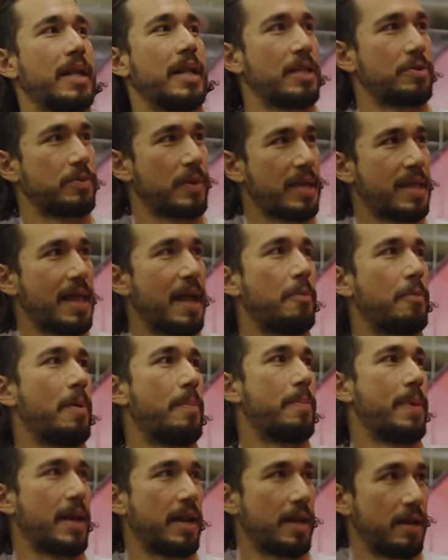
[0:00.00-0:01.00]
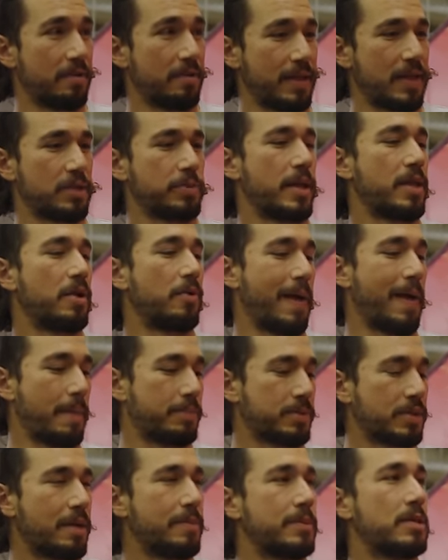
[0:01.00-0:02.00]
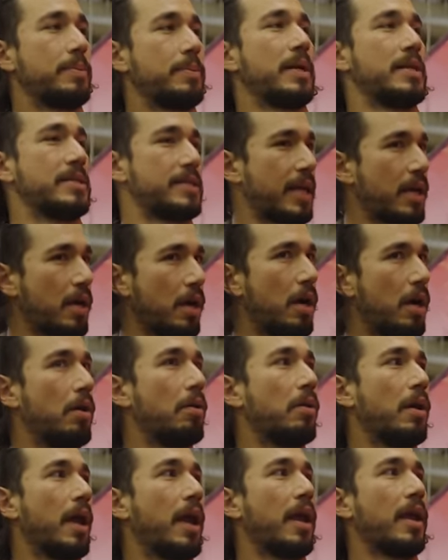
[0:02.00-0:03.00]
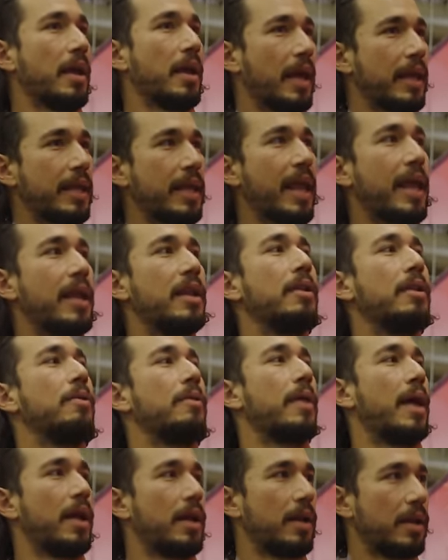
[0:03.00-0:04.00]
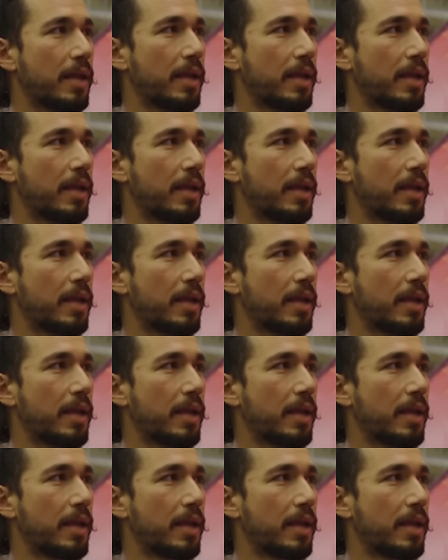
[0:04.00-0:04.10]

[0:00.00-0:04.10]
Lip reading: That's why that repetitive, that's why the reps come into play. It's like, oh, hey, I can do that.